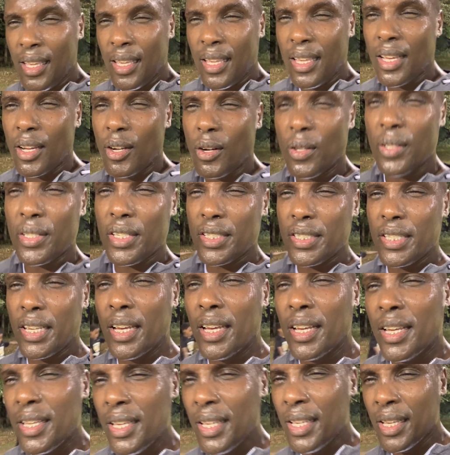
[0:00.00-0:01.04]
I call this
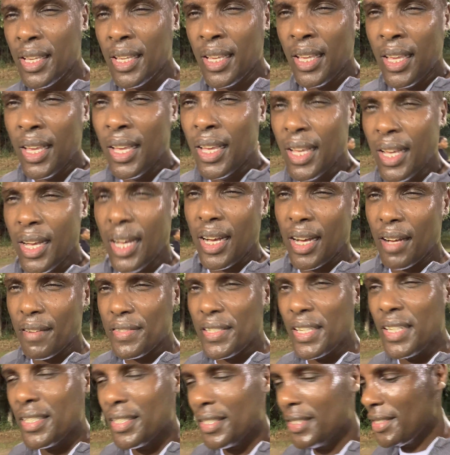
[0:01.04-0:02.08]
half
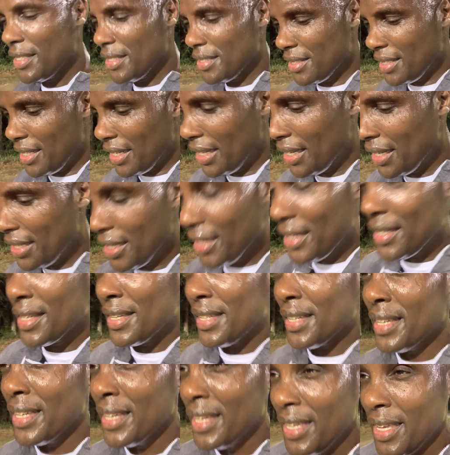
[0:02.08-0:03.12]
sentences day.
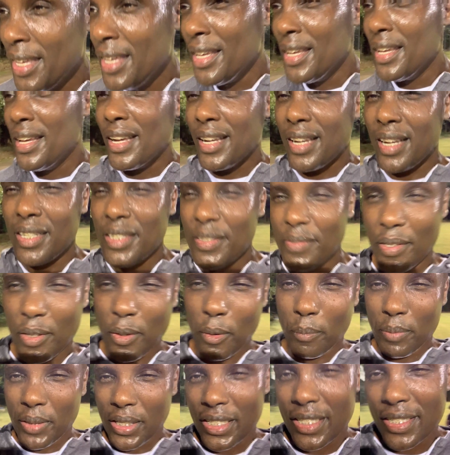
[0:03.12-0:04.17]
Can't even complete a